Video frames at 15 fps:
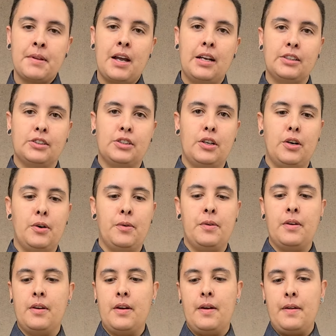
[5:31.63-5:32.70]
And so
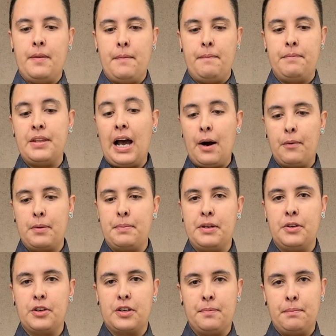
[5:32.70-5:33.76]
that would be
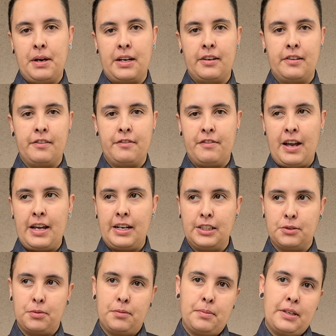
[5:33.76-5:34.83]
your competitive
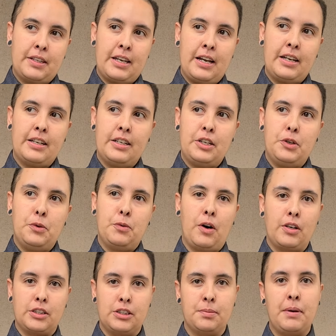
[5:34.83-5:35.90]
advantage, would be that you are
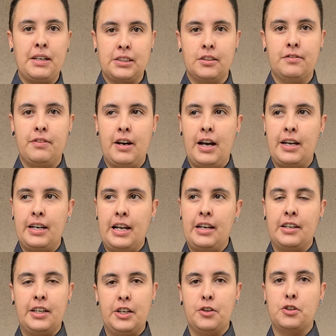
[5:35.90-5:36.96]
specified
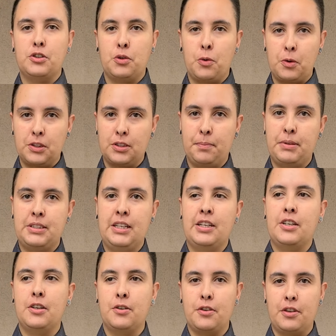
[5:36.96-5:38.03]
and geared towards a
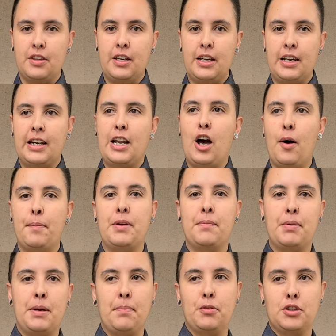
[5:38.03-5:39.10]
particular thing and helping
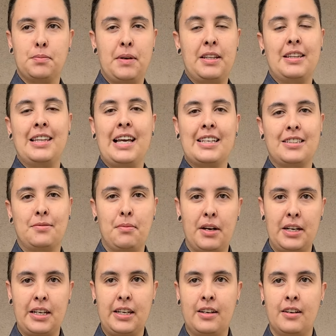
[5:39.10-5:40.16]
people spend less
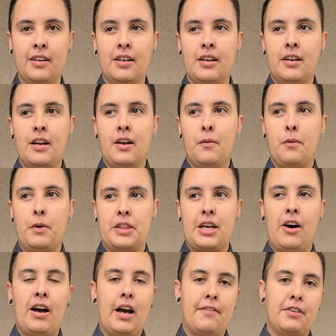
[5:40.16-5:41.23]
money
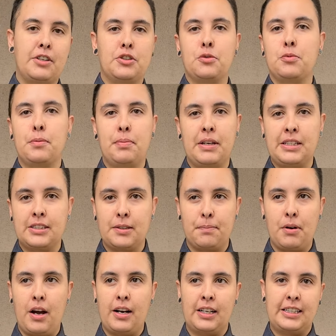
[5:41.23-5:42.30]
without having to replace the
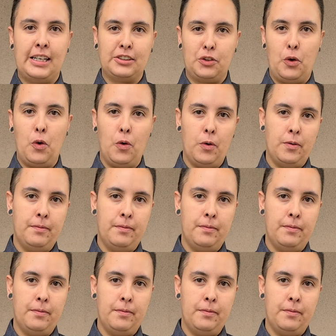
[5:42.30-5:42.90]
product as a whole.